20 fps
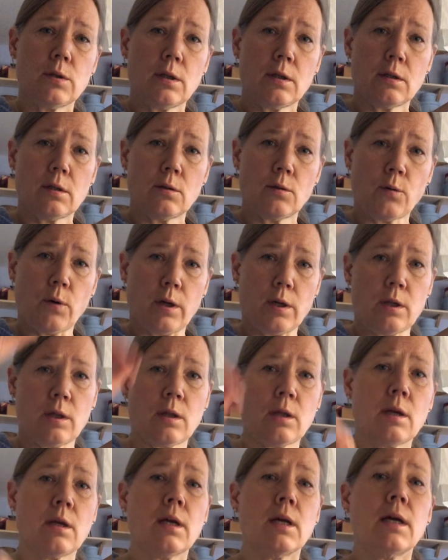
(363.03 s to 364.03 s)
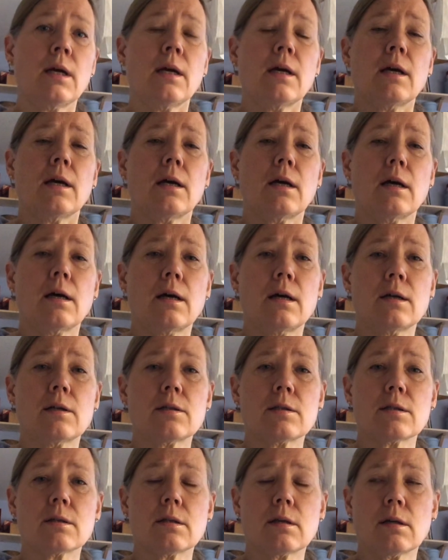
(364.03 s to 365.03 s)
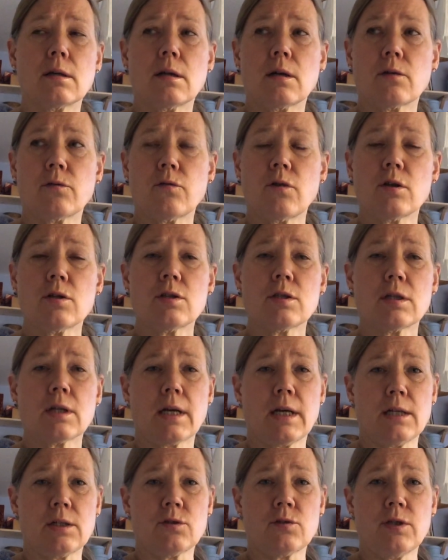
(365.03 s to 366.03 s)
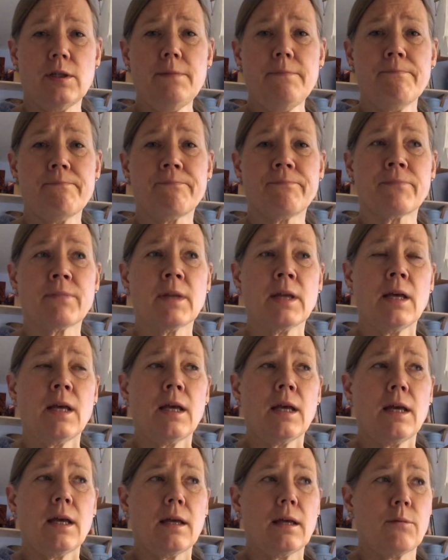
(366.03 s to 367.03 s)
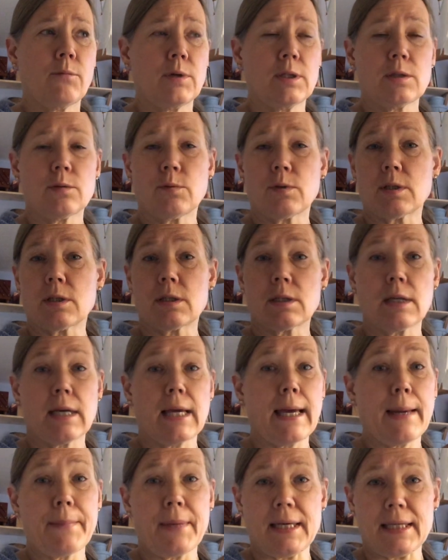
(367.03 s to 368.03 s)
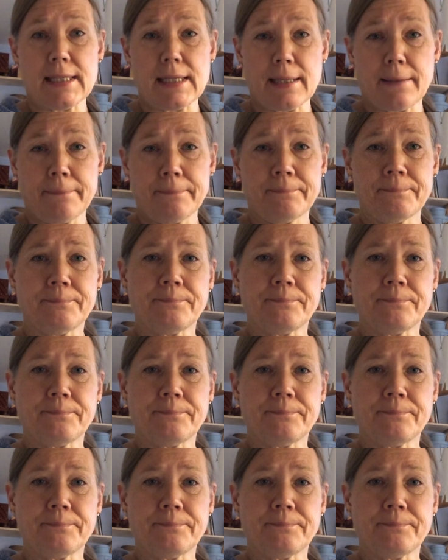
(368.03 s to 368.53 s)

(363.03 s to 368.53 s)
the north, across the country, which was amazing.